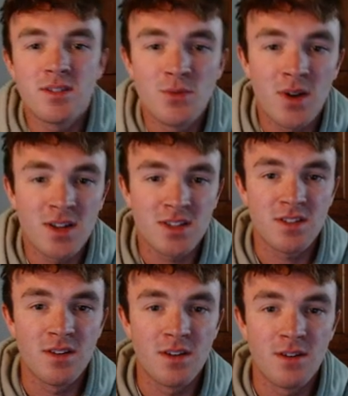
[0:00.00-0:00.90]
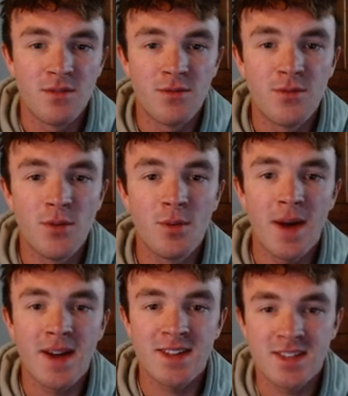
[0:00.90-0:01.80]
watch the full
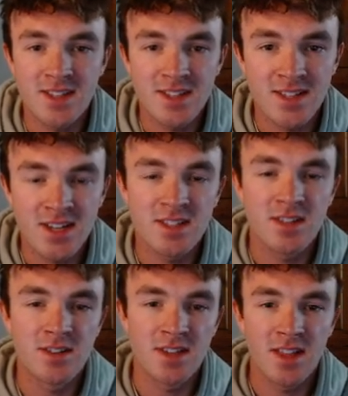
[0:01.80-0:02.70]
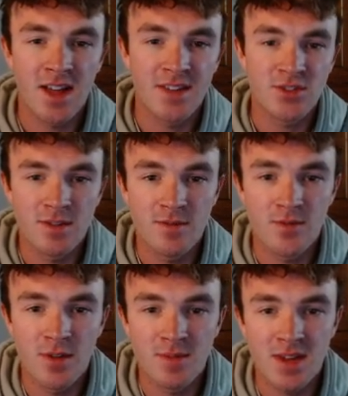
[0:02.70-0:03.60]
backtesting session, there is a live stream
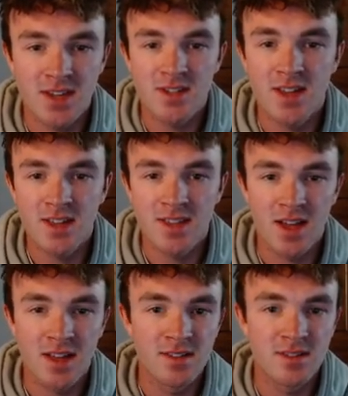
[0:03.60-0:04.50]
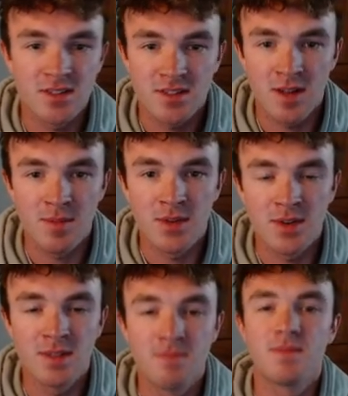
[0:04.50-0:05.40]
from yesterday that just
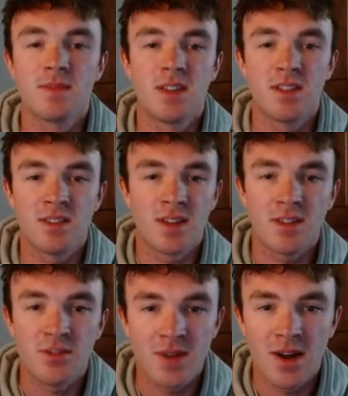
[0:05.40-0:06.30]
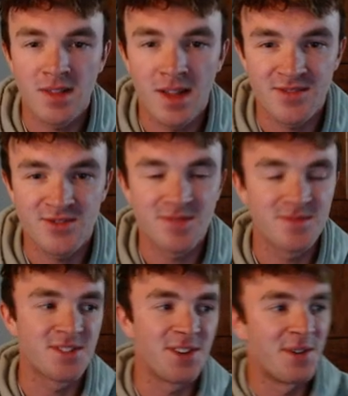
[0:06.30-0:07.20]
uploaded. It's like a 3-hour live stream.
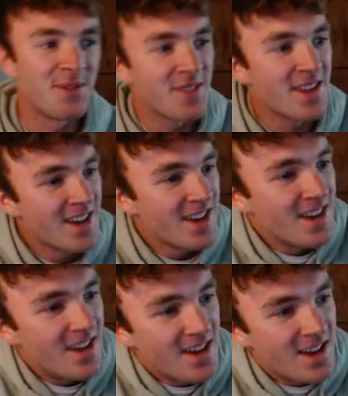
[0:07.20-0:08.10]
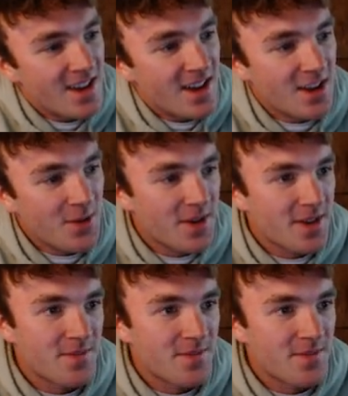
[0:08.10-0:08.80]
So anyway,